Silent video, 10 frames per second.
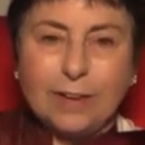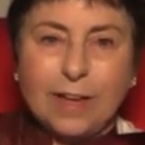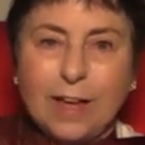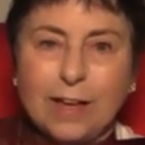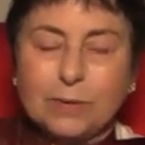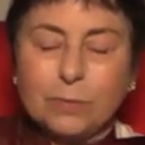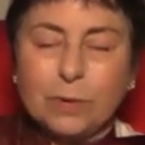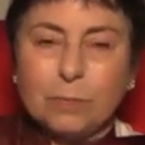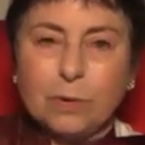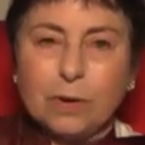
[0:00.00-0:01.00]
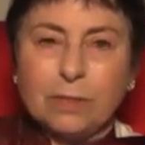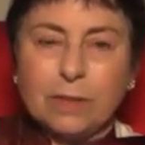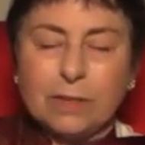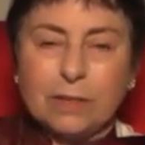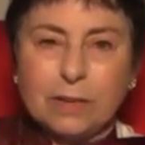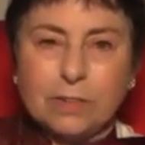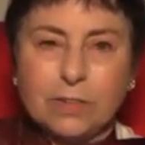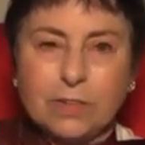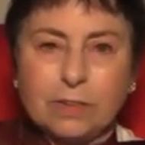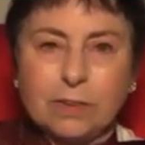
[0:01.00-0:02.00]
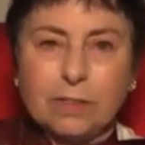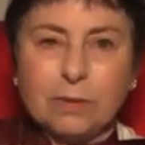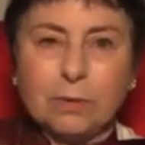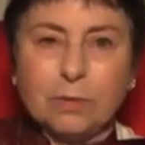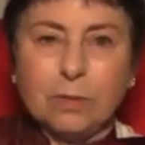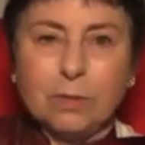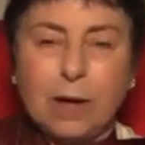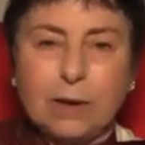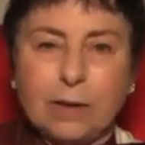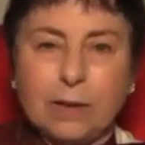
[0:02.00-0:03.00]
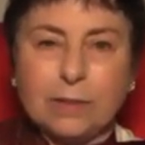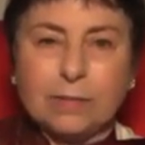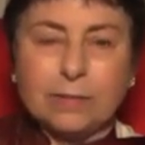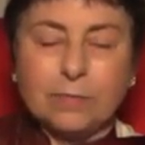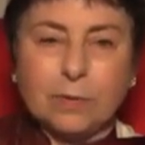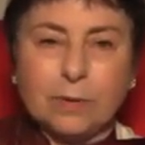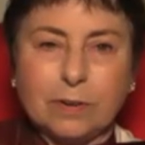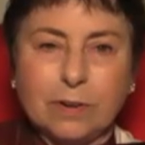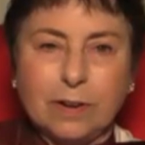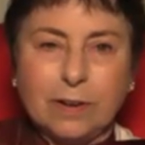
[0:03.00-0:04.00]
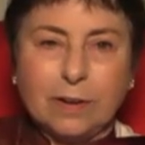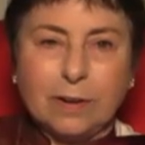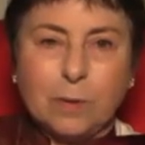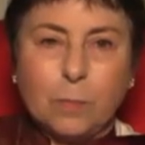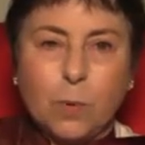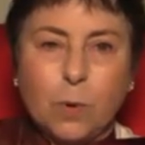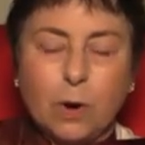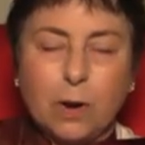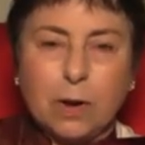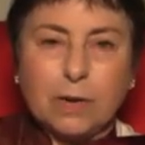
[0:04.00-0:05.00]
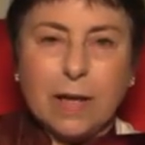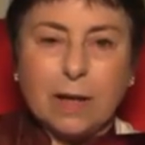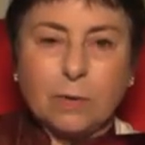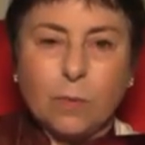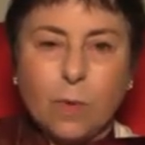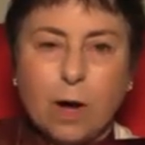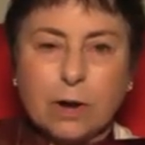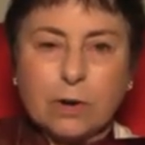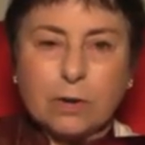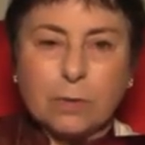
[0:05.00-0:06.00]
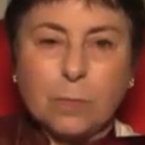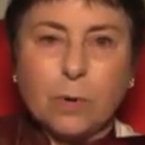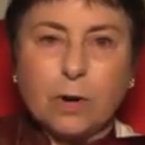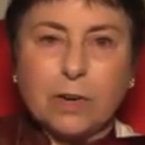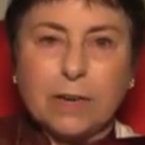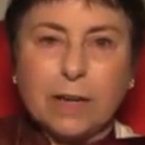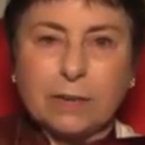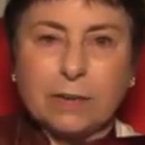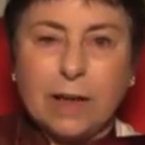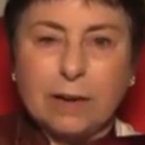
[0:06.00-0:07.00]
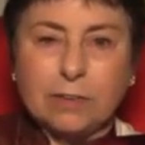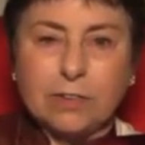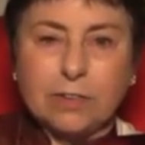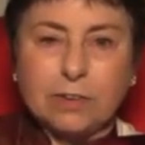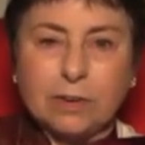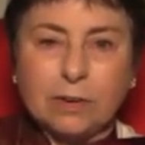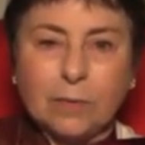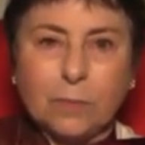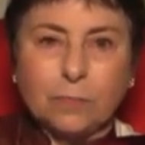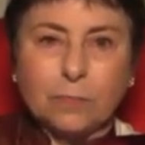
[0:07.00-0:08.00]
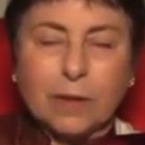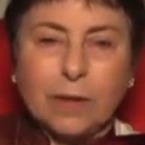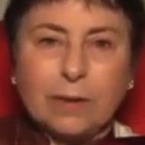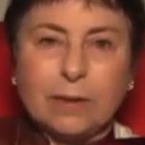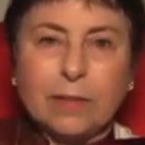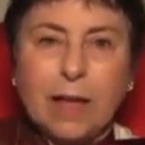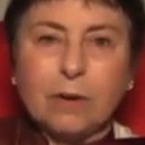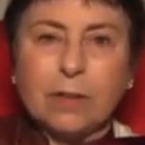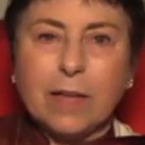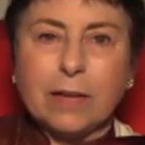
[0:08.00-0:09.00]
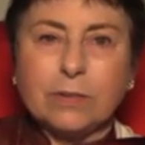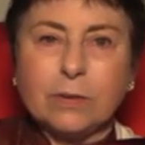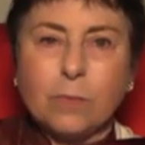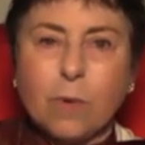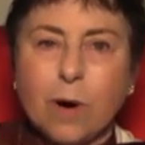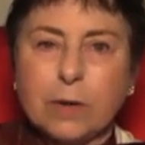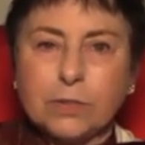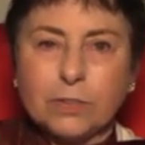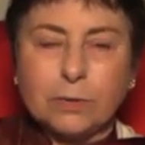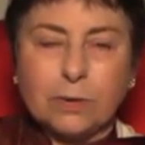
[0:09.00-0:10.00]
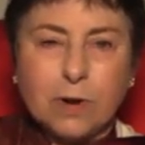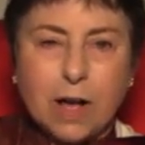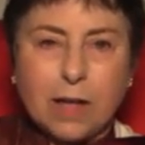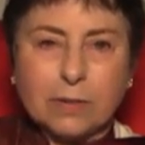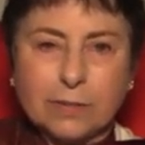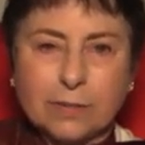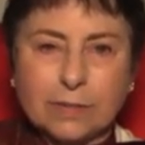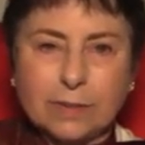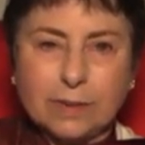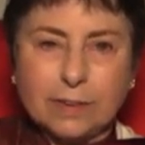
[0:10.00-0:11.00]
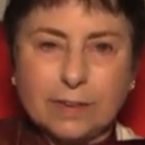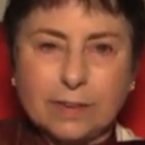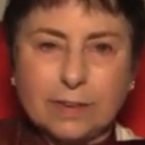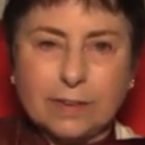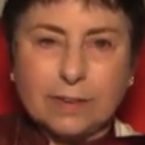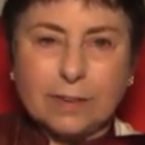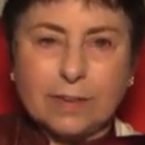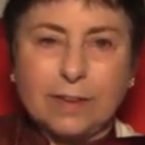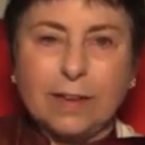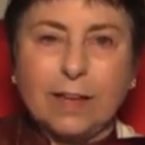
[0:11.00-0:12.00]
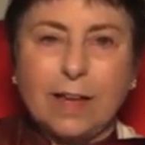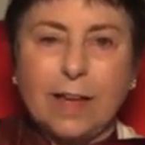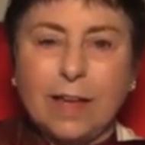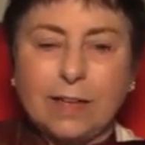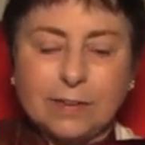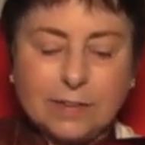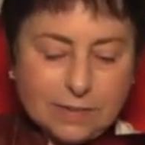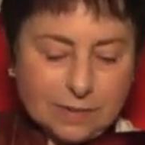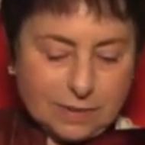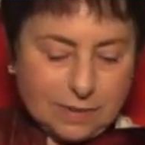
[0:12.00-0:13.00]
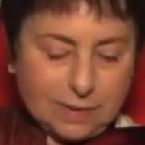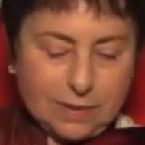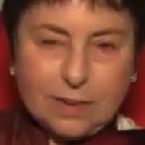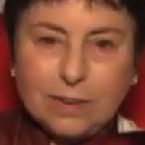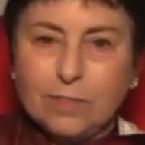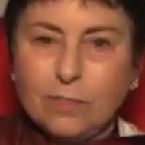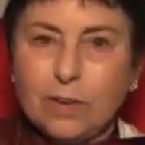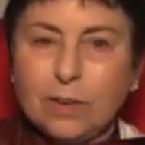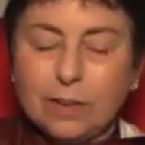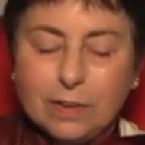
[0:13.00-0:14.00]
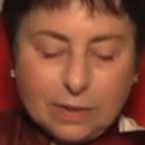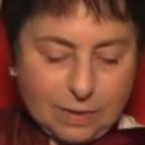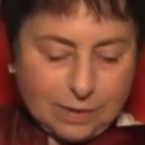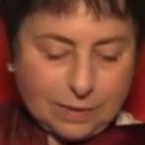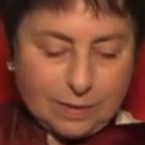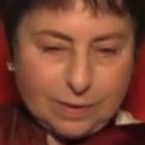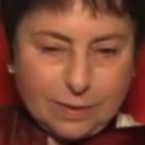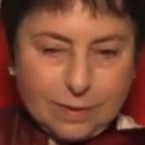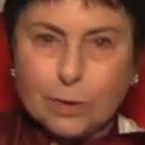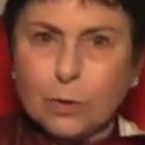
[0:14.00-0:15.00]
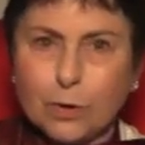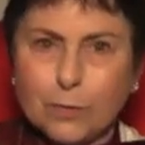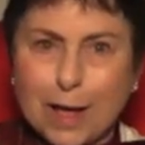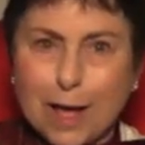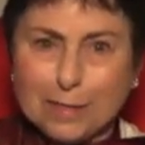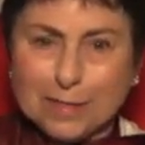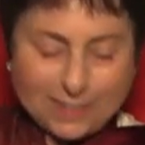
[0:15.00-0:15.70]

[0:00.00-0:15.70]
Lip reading: And we bring the attention through the body as if we're pouring down water, pouring down nectar, and allowing that to wash through us and feeding the Lord of Death.